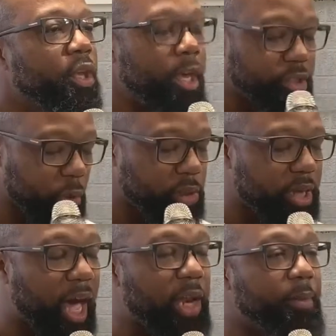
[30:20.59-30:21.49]
And so
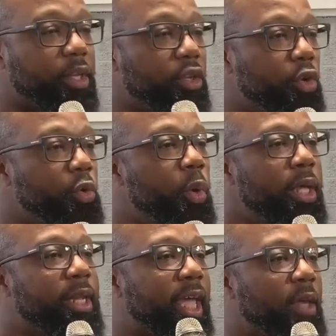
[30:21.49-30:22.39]
Solomon knew
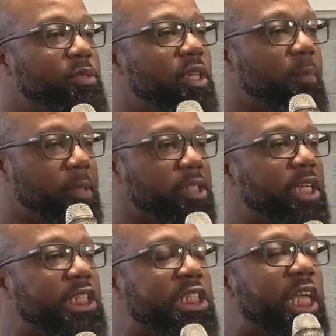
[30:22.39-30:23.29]
that he was in a
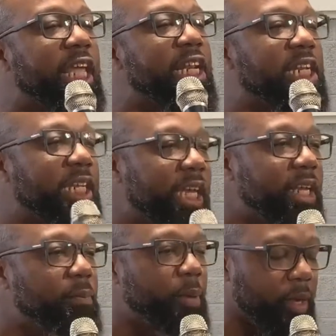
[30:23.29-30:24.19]
position in
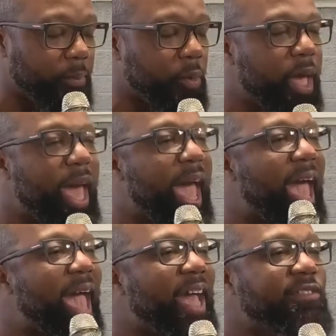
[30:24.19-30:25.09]
leading people,
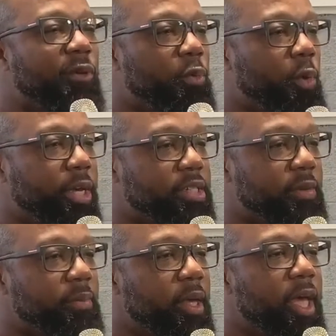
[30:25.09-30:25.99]
asked for
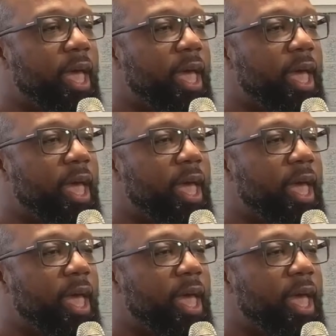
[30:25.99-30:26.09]
wisdom